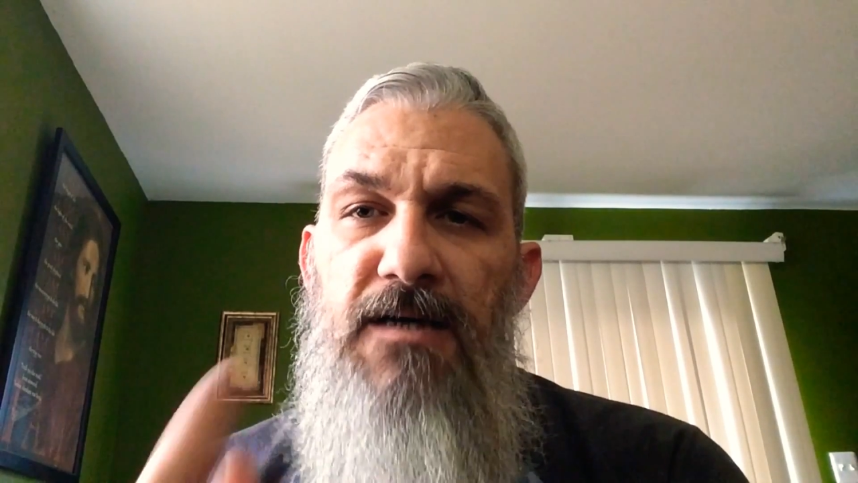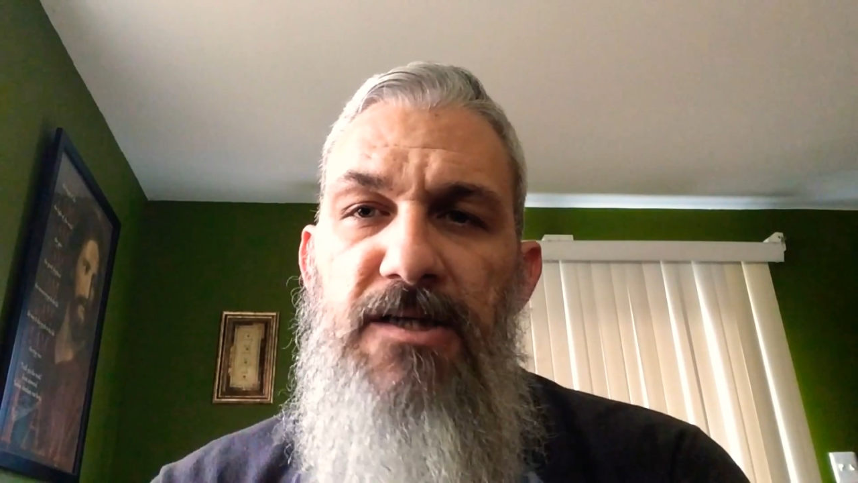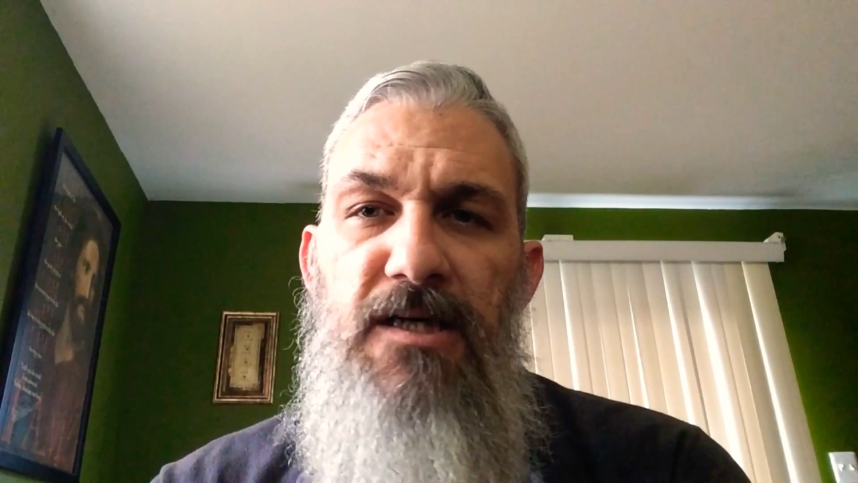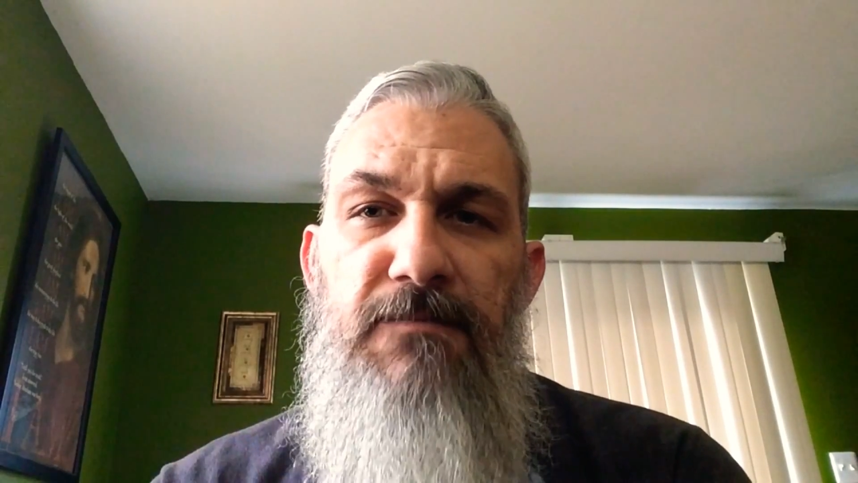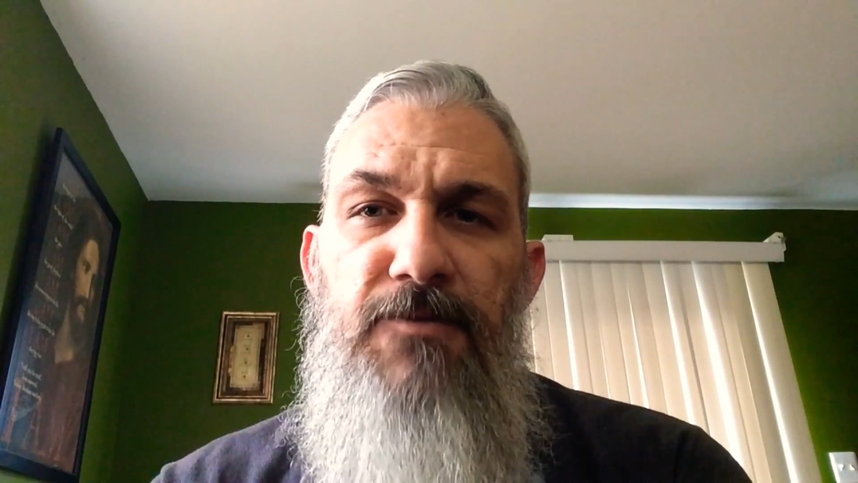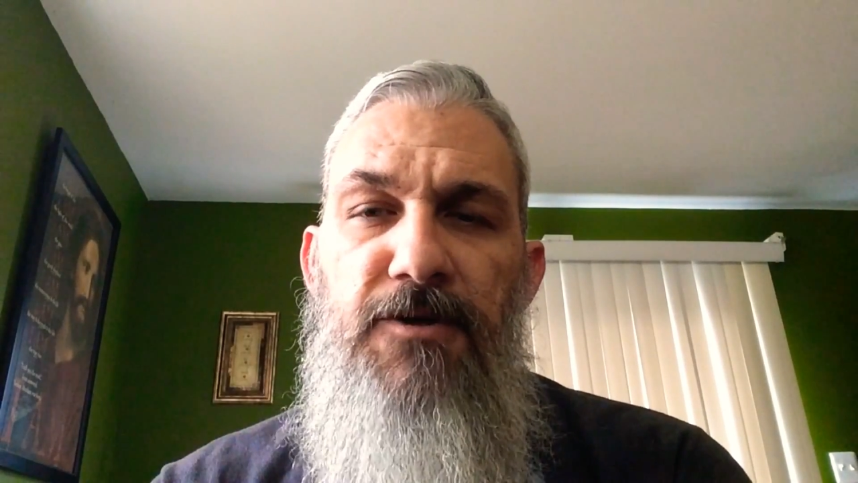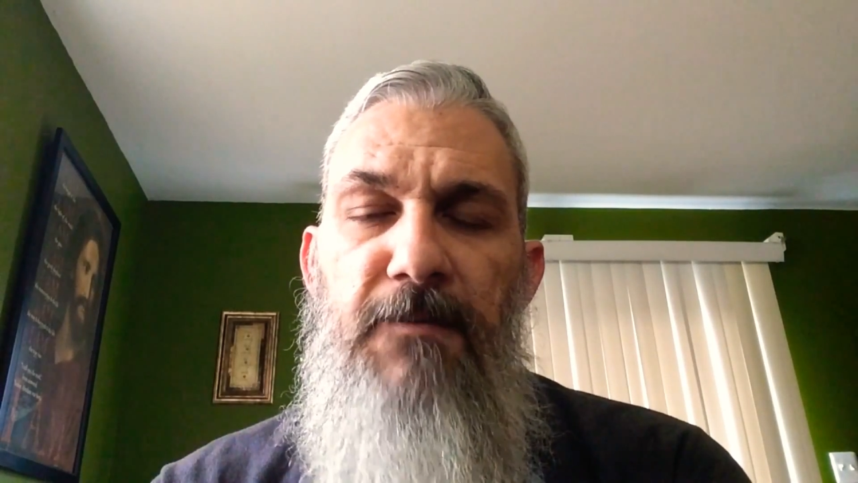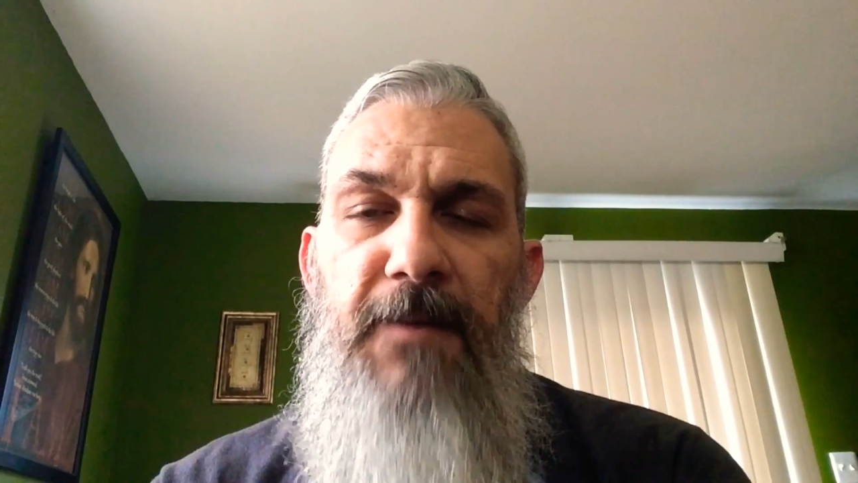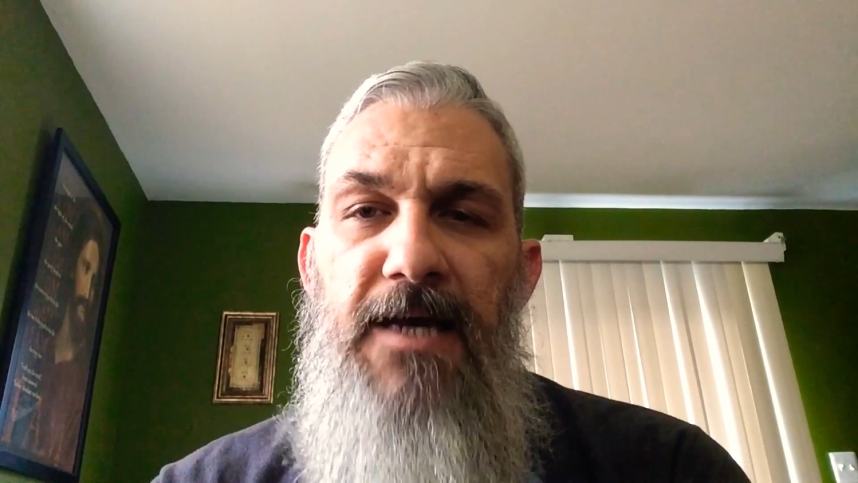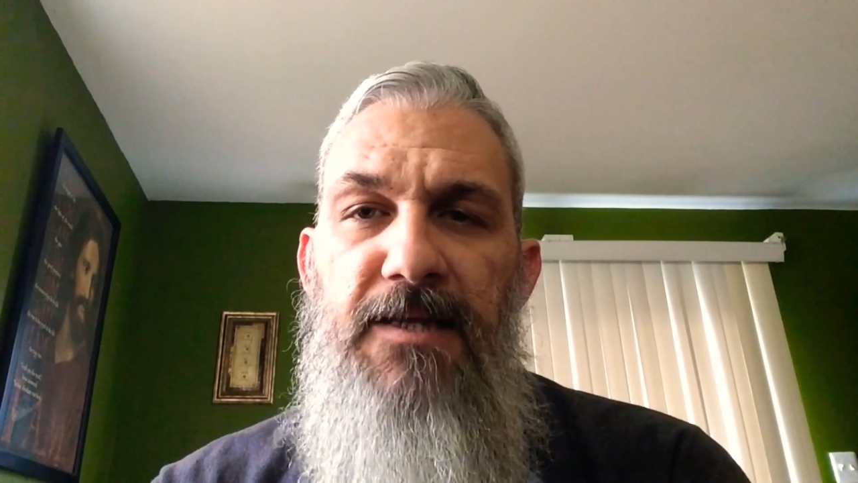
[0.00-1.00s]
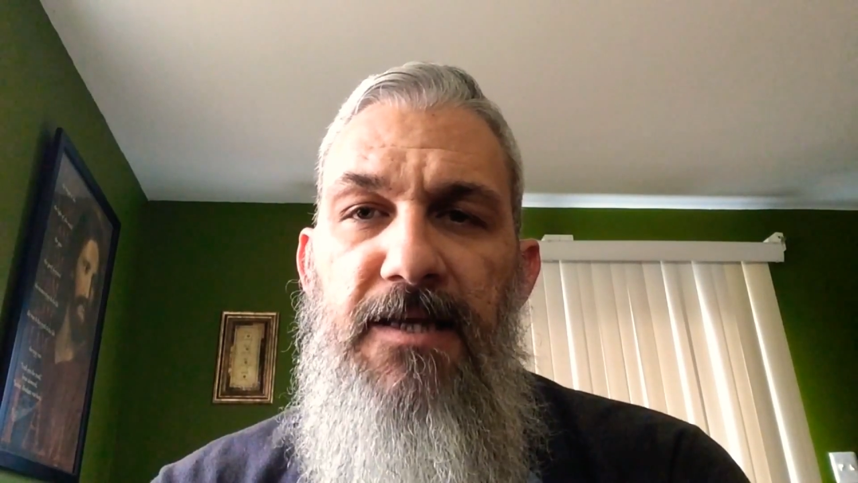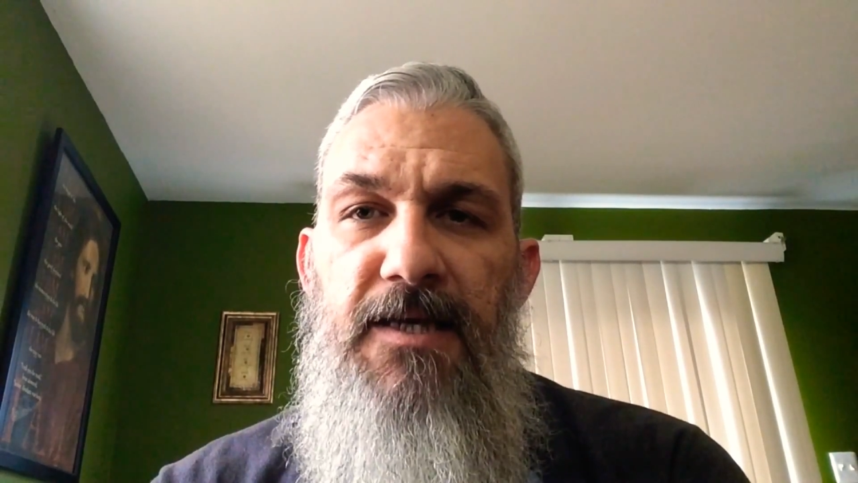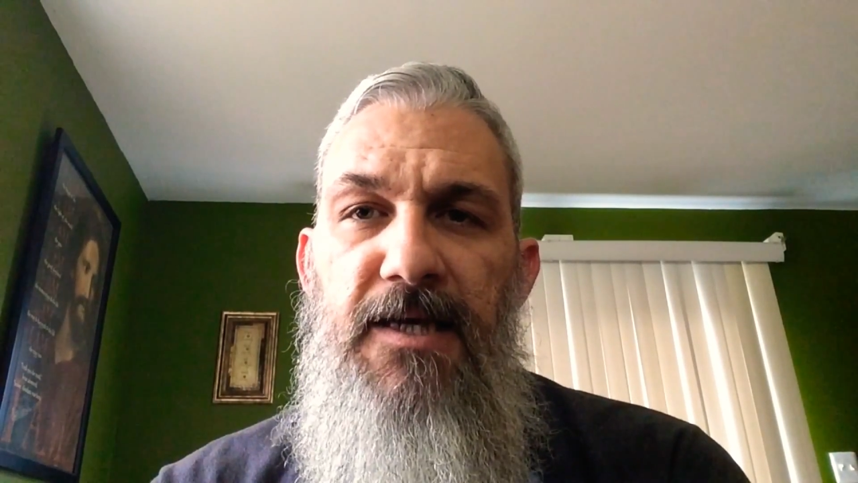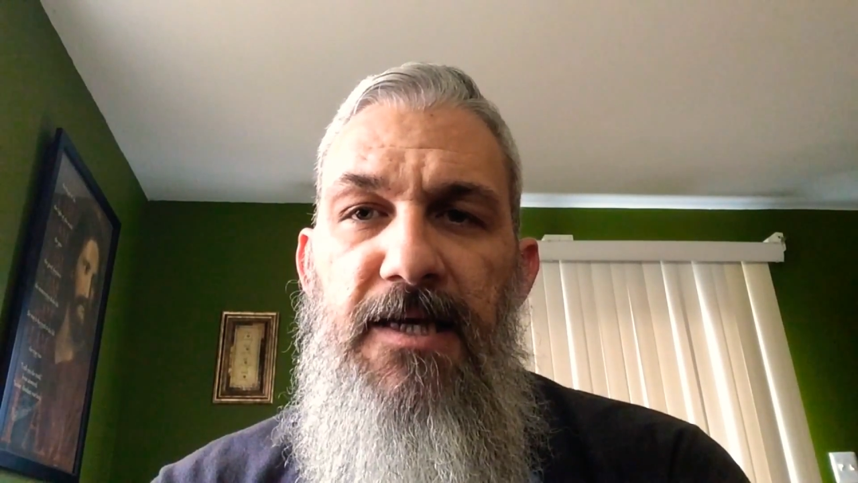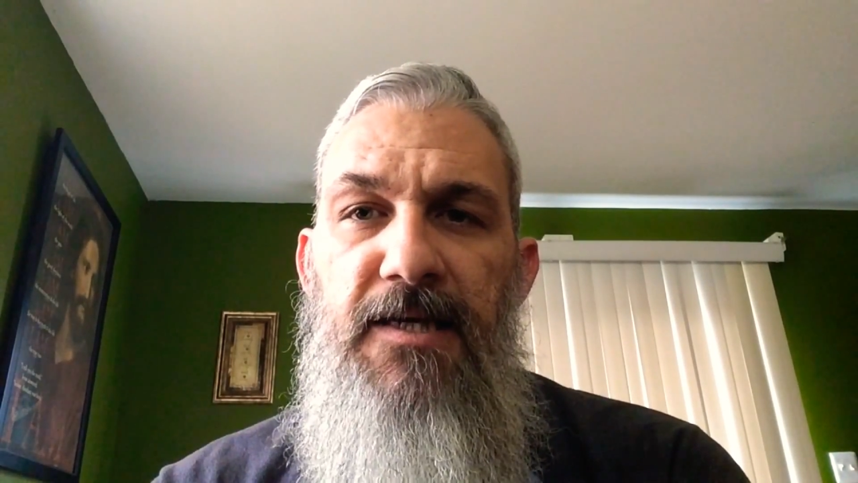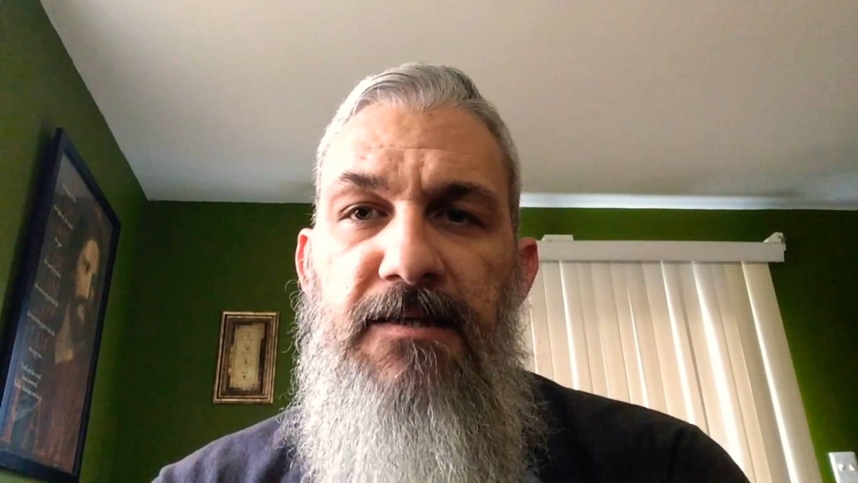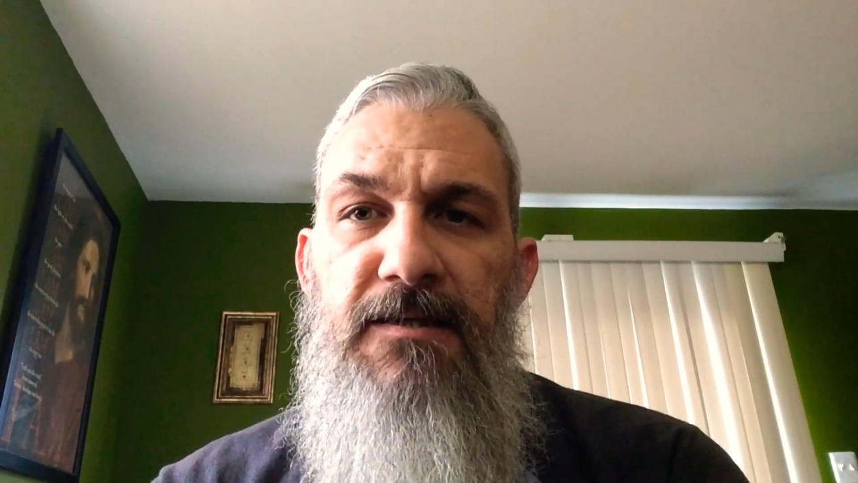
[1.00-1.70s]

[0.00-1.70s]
talk more about the